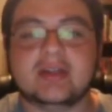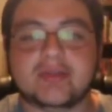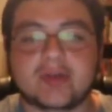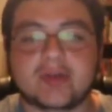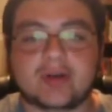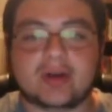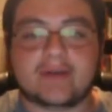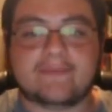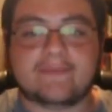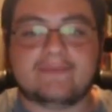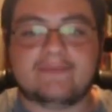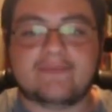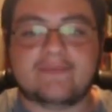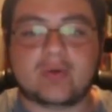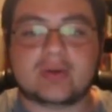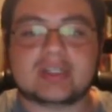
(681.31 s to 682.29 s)
There are
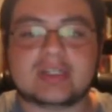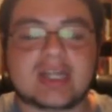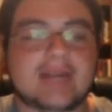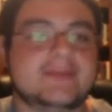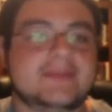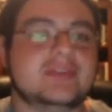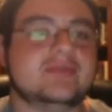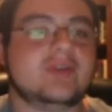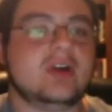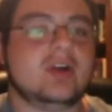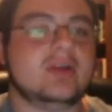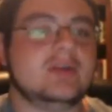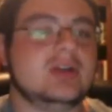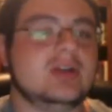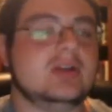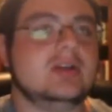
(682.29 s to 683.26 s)
4 types of
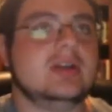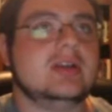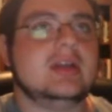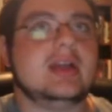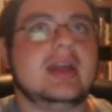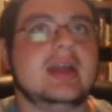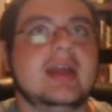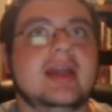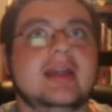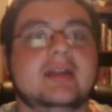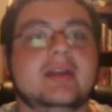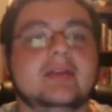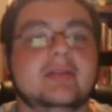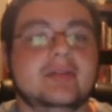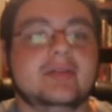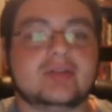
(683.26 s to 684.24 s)
armor,
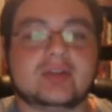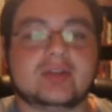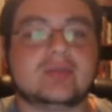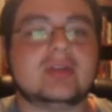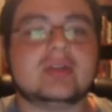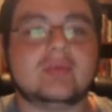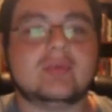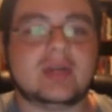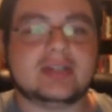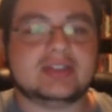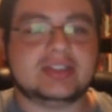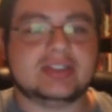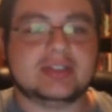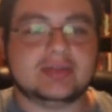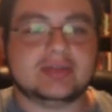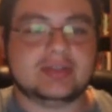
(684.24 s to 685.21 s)
and there's only one
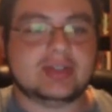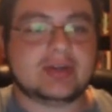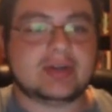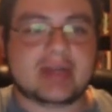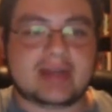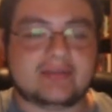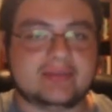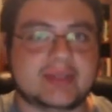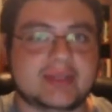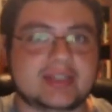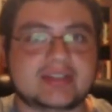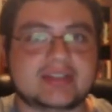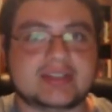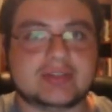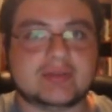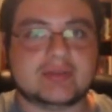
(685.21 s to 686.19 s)
shield. You don't have
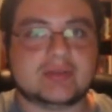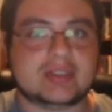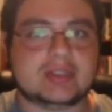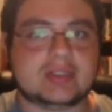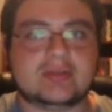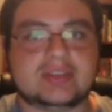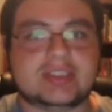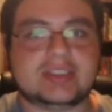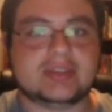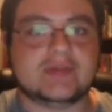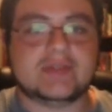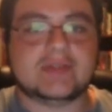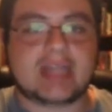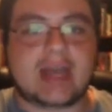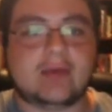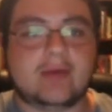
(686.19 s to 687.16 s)
big shield, little
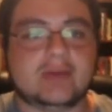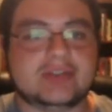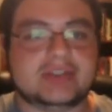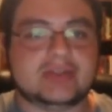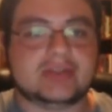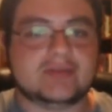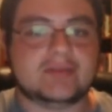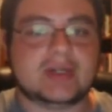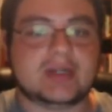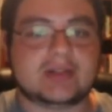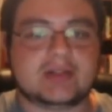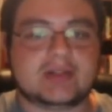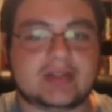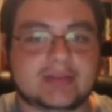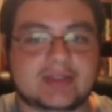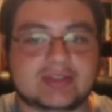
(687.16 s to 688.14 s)
shield, tower shield,
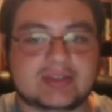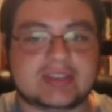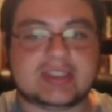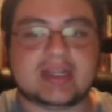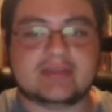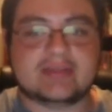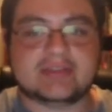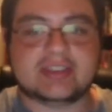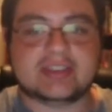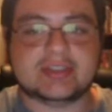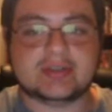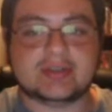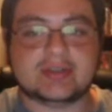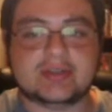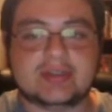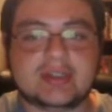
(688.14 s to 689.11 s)
buckler. You just have
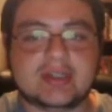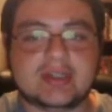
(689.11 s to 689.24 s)
shield.